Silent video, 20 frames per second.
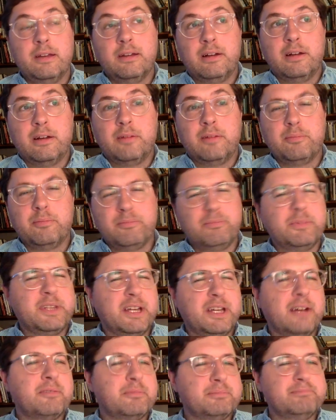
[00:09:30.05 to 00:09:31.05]
um,
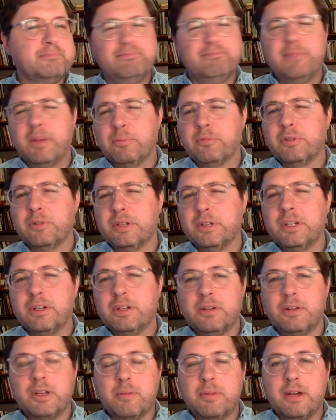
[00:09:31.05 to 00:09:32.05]
without them really
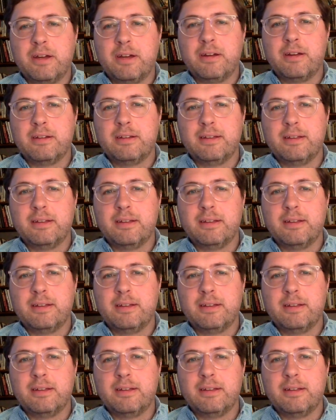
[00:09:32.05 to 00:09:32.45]
knowing about it.